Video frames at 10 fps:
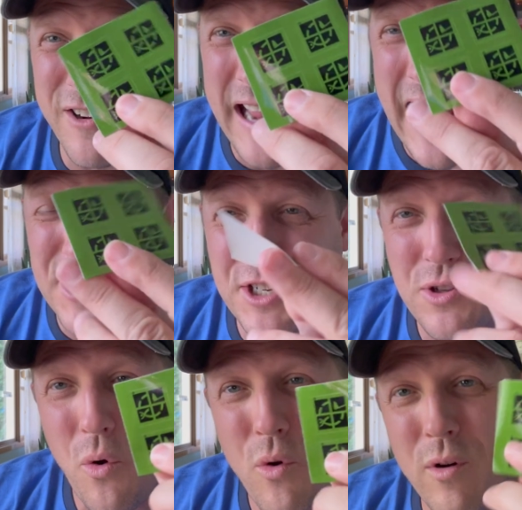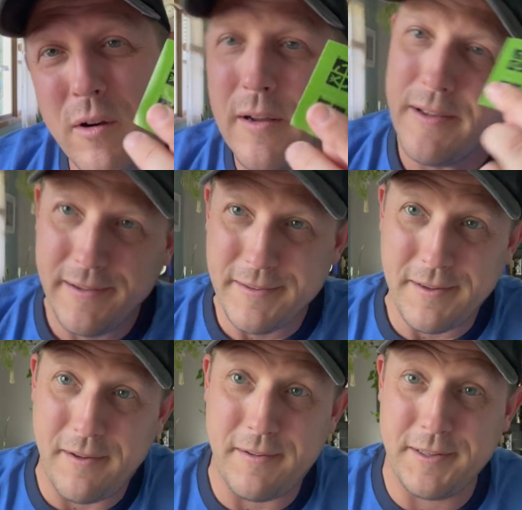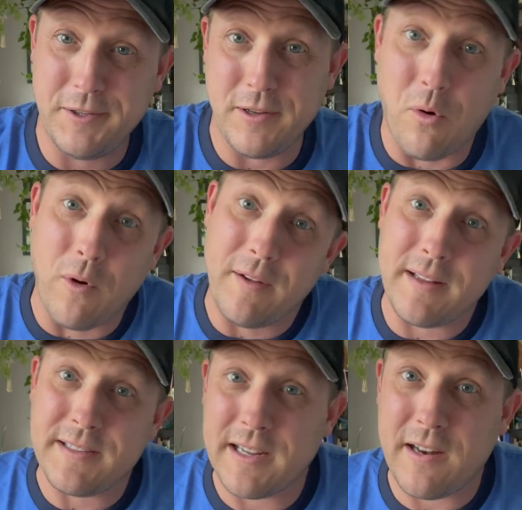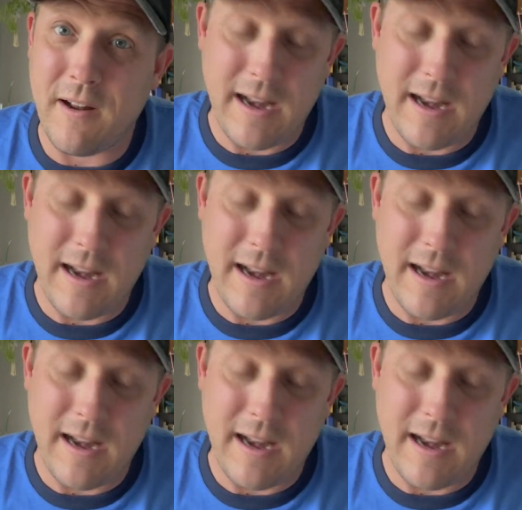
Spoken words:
caches or you can stick it on